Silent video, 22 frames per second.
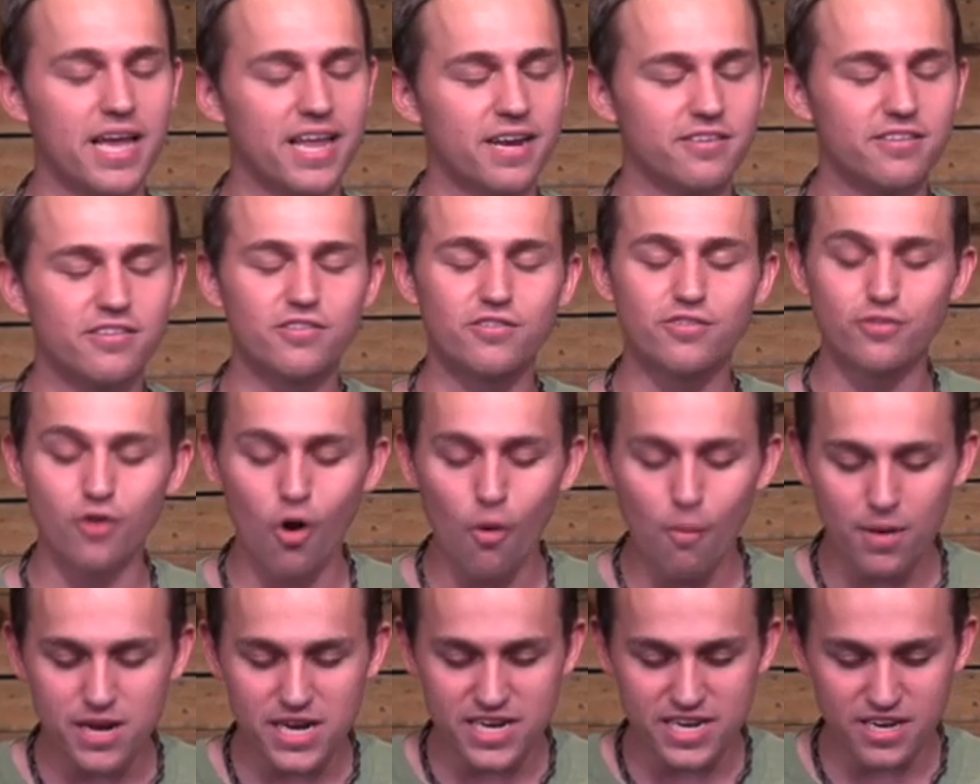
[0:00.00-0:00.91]
in
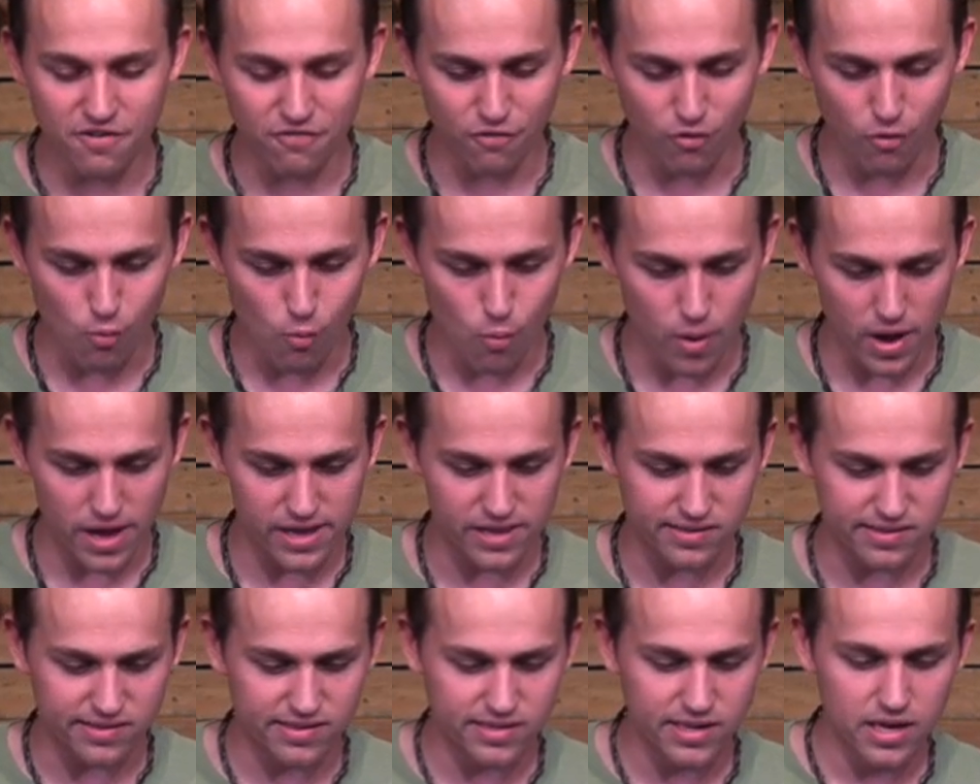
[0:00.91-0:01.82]
so many different
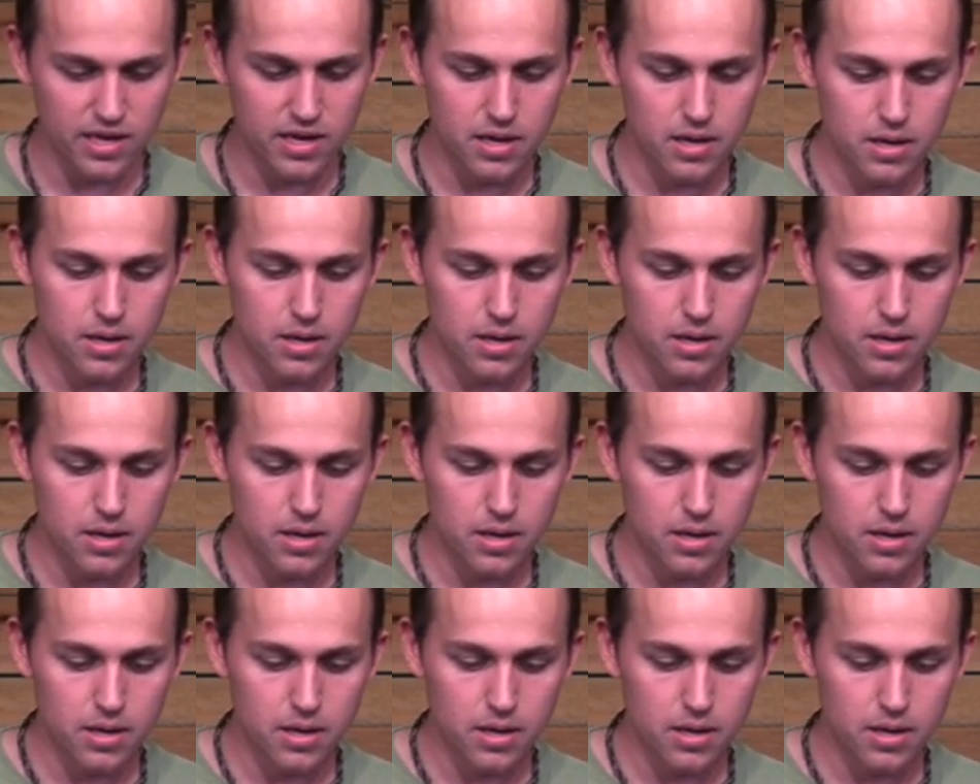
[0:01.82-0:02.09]
ways,